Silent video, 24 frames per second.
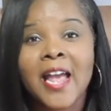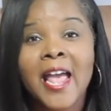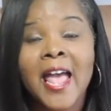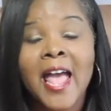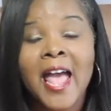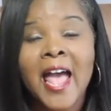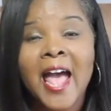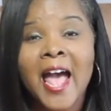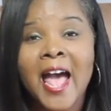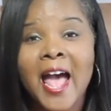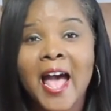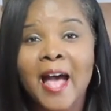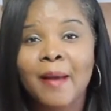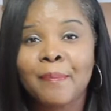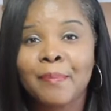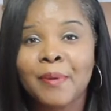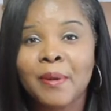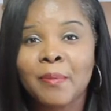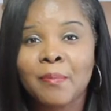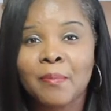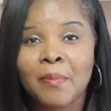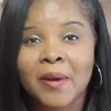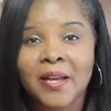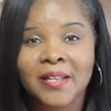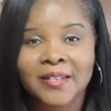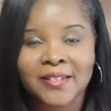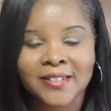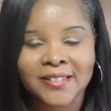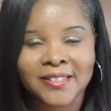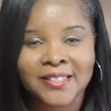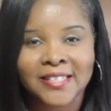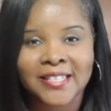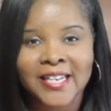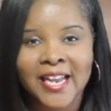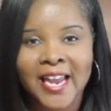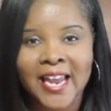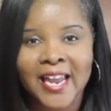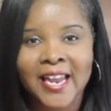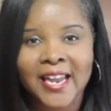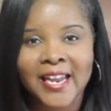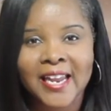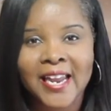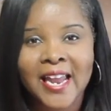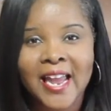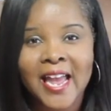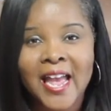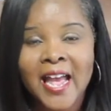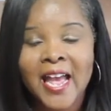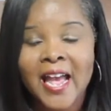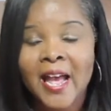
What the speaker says: happy Mother's Day.